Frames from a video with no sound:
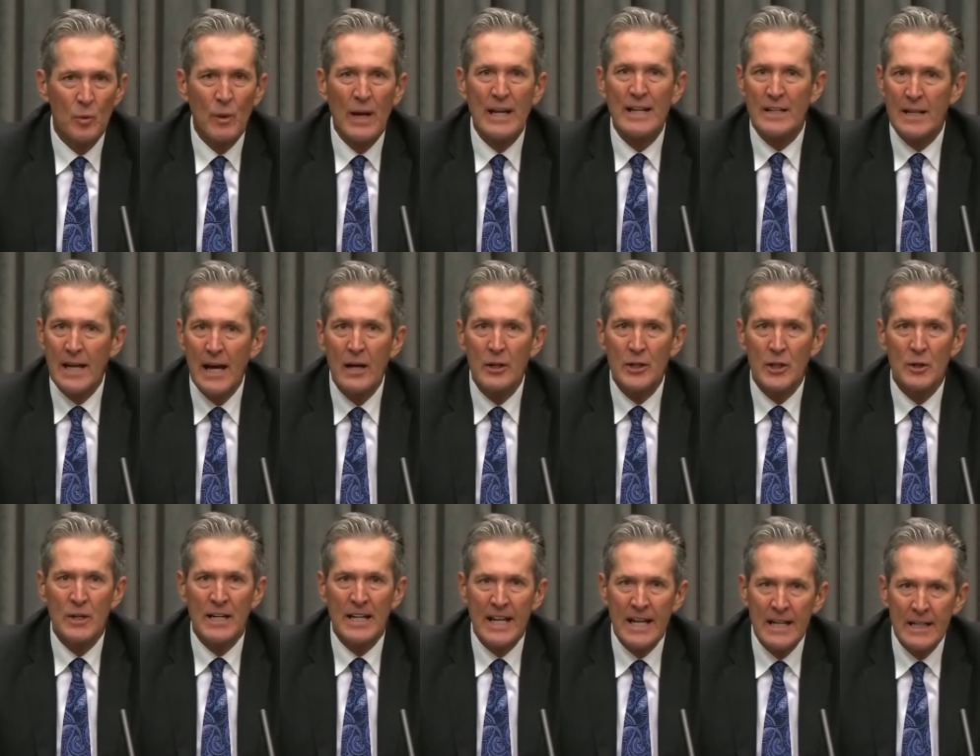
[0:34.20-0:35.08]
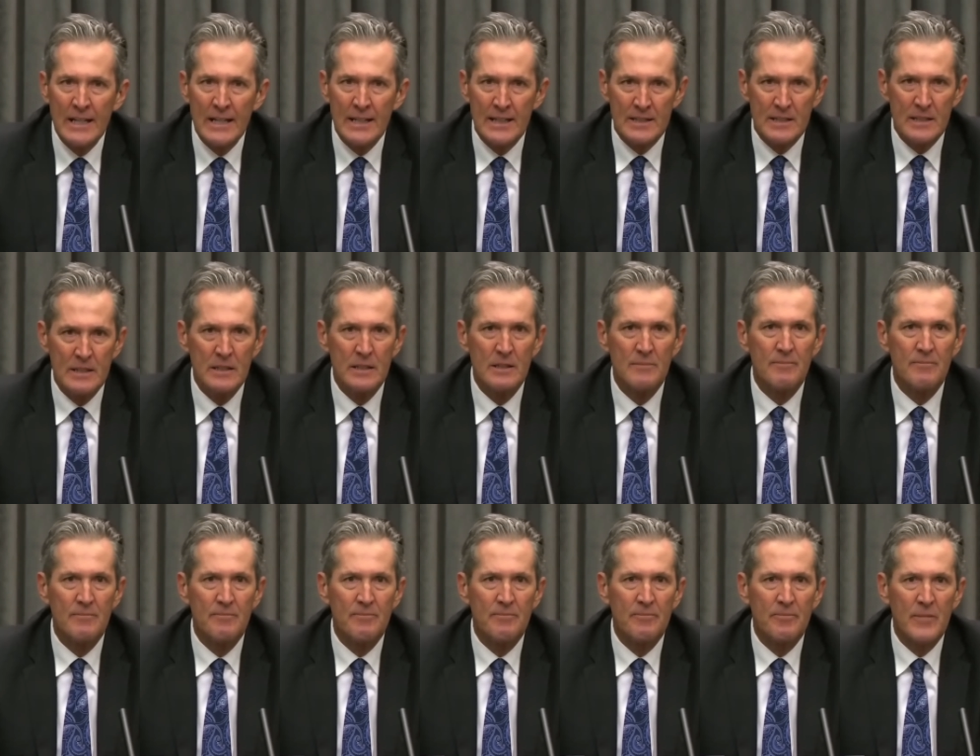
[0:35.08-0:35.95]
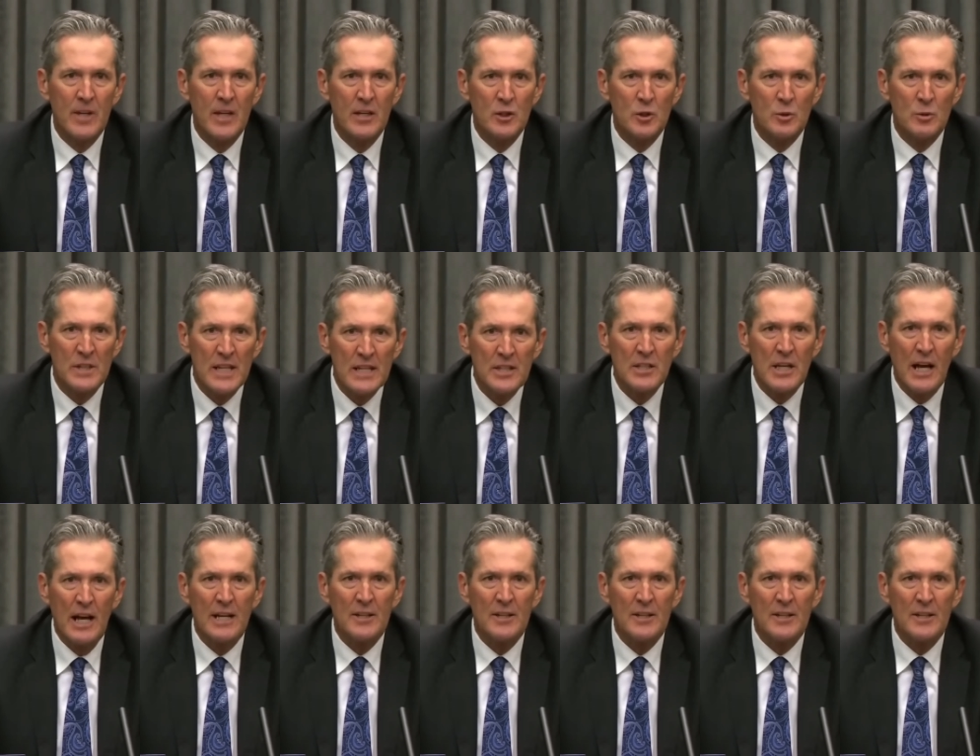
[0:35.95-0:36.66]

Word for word: Right now, you're an idiot. You need